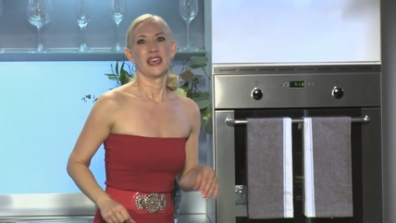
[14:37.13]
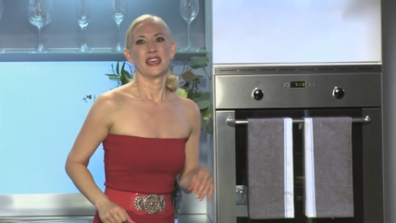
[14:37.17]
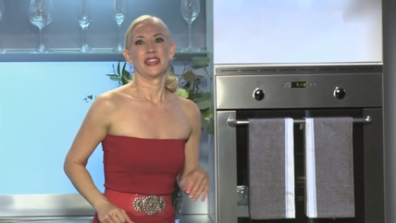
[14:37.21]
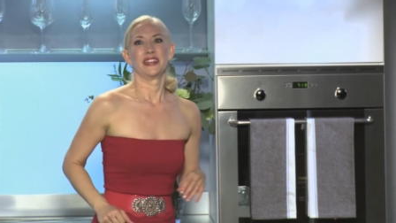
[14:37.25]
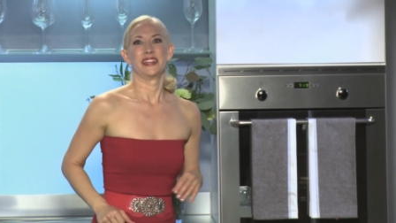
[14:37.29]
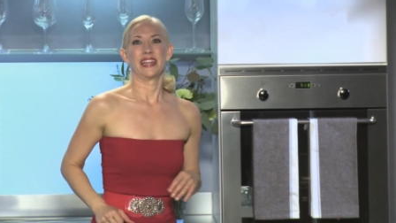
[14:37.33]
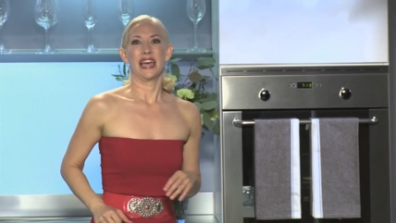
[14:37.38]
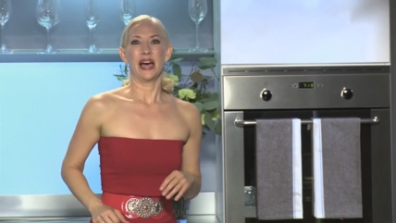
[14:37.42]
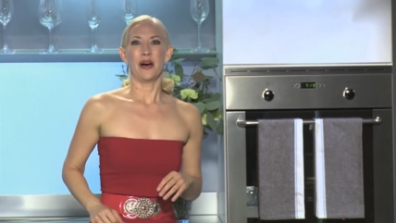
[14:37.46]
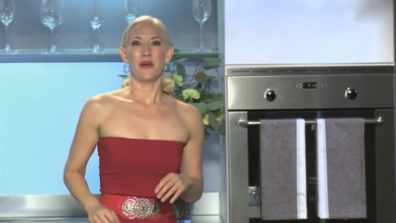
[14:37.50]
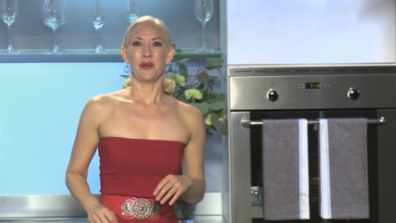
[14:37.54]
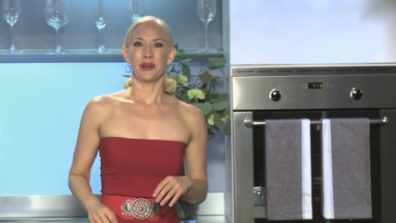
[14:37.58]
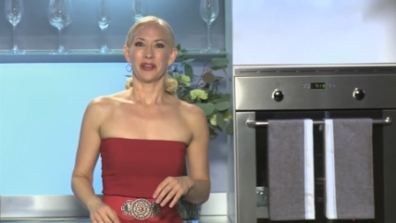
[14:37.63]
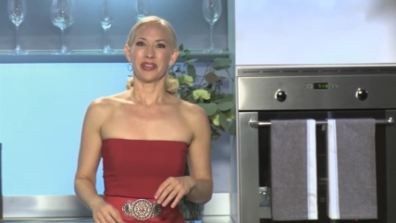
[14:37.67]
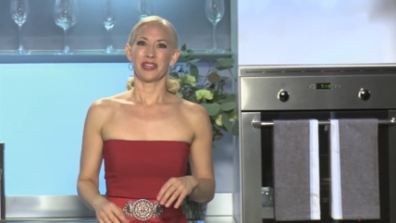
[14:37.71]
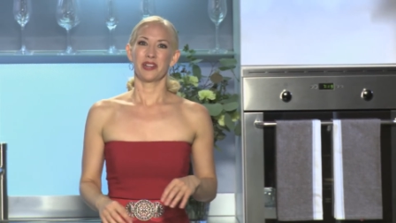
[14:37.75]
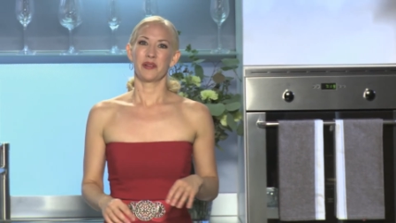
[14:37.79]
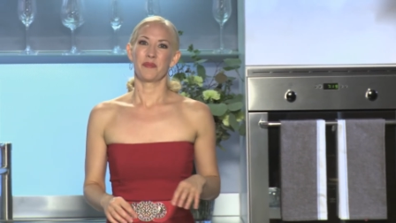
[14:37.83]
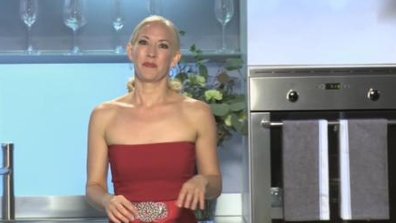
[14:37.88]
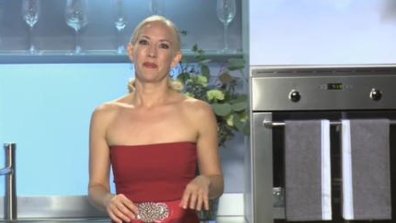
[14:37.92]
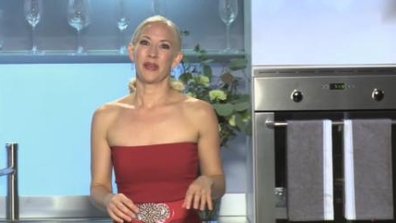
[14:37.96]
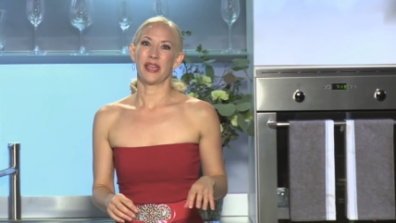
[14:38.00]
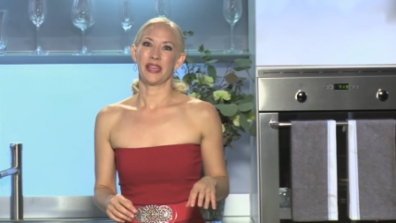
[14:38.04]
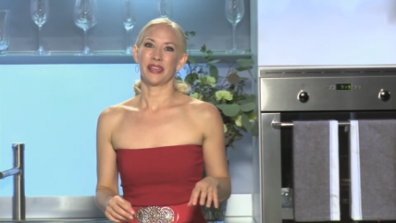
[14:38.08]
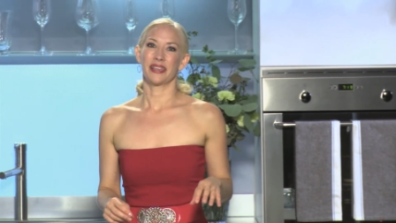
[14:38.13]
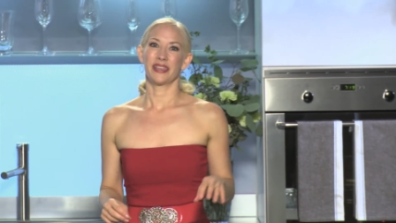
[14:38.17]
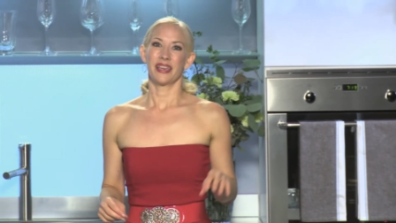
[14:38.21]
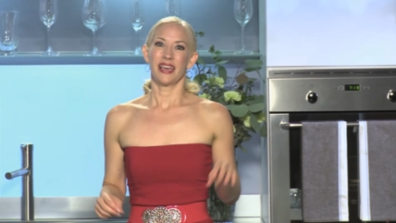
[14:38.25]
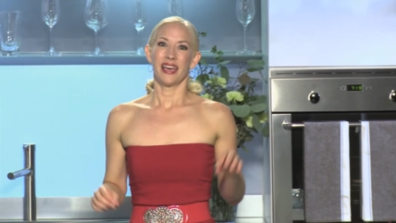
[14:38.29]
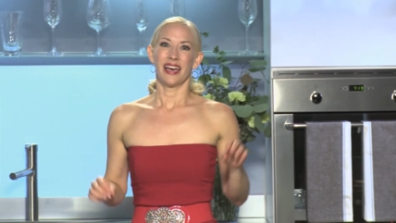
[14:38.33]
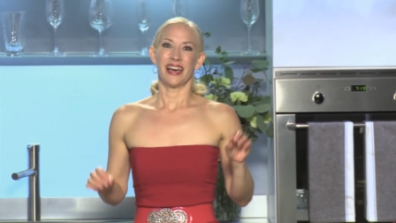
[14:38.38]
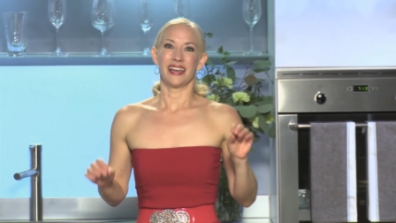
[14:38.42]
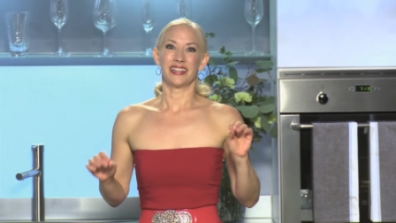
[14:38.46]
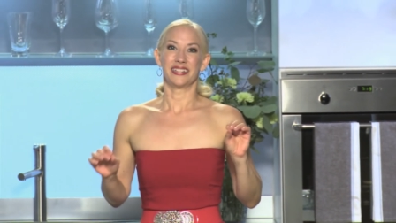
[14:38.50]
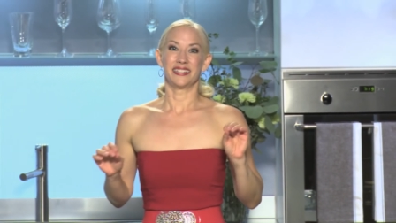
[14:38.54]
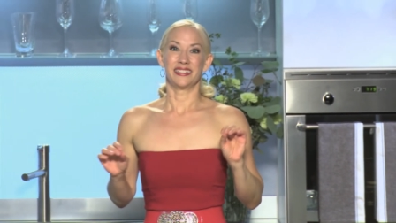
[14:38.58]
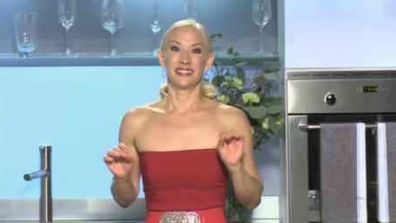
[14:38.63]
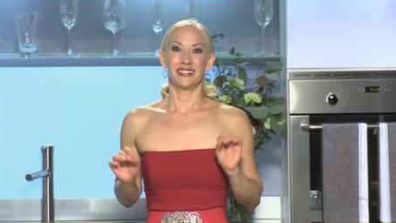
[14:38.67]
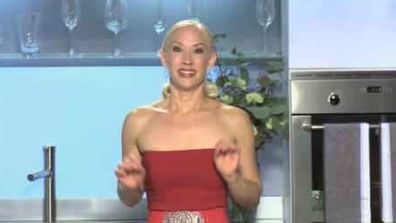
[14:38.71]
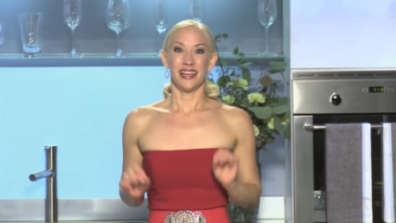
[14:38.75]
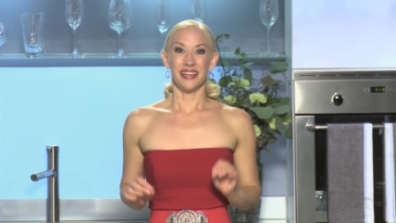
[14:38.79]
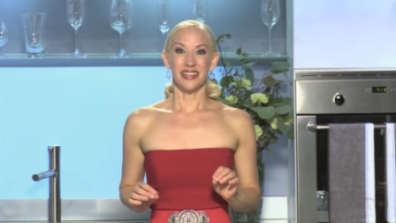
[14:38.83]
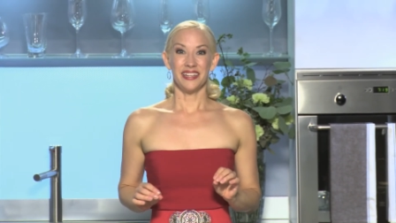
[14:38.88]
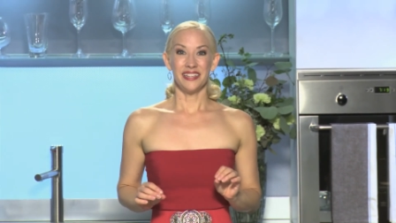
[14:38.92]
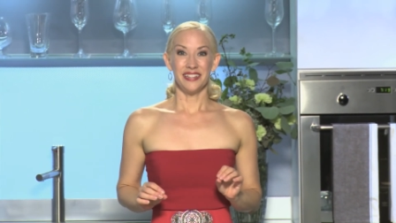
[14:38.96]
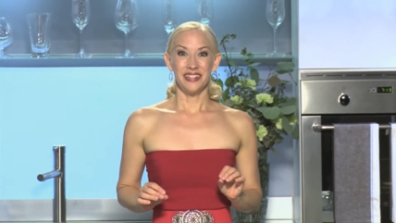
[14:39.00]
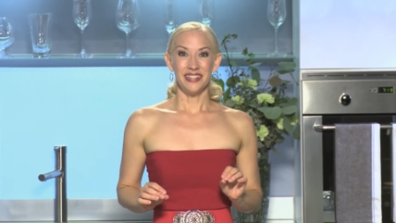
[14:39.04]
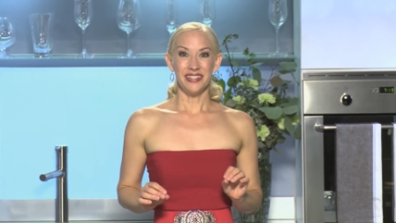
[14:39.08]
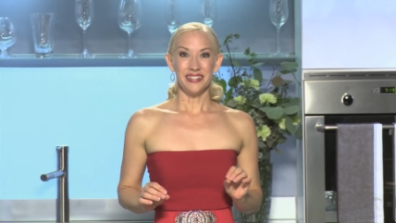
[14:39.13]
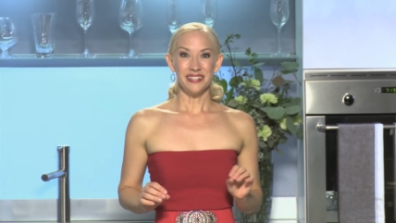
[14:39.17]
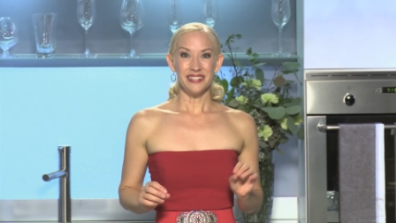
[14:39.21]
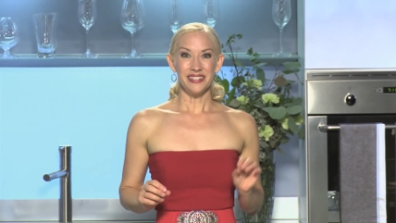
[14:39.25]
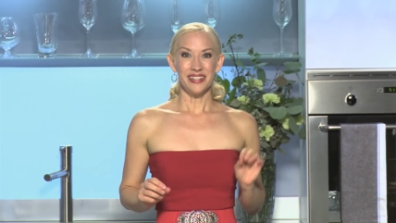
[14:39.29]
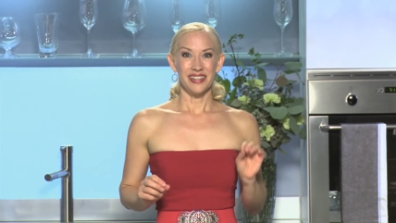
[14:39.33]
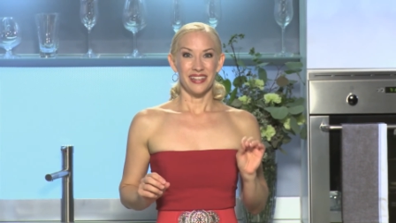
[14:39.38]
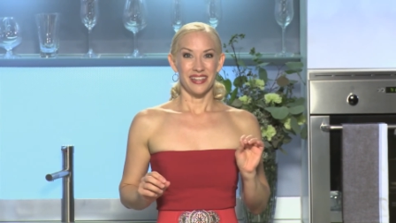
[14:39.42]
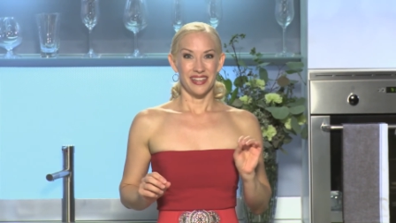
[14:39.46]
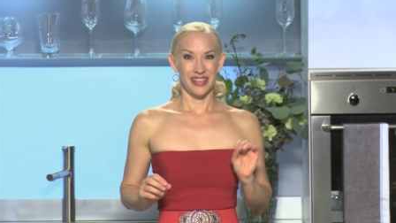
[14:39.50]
Now I'm gonna make a decadent